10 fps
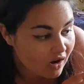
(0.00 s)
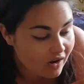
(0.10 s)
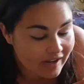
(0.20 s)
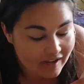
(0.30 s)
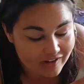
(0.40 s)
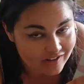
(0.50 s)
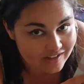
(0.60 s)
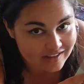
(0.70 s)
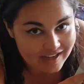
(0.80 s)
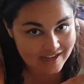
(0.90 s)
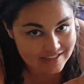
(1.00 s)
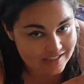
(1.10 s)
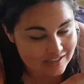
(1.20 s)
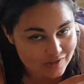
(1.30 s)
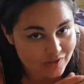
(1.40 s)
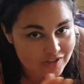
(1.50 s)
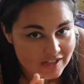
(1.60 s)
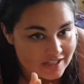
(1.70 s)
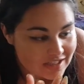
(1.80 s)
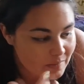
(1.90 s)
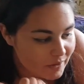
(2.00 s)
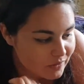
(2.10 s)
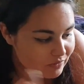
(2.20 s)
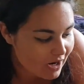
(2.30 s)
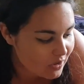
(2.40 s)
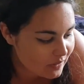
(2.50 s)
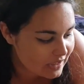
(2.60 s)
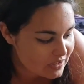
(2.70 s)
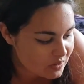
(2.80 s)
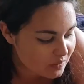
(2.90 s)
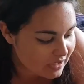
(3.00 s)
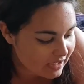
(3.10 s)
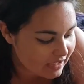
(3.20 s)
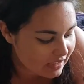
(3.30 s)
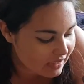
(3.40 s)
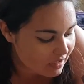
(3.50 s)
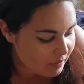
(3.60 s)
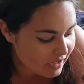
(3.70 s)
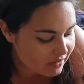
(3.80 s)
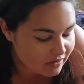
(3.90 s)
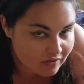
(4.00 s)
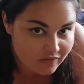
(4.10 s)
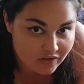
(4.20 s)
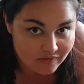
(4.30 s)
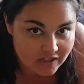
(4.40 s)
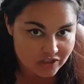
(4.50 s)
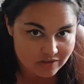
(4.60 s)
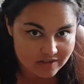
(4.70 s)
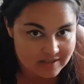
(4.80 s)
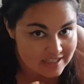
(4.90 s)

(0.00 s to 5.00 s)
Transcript: Oh god, guys, this is good. It's about the Rat Queens, are like a band of adventurers.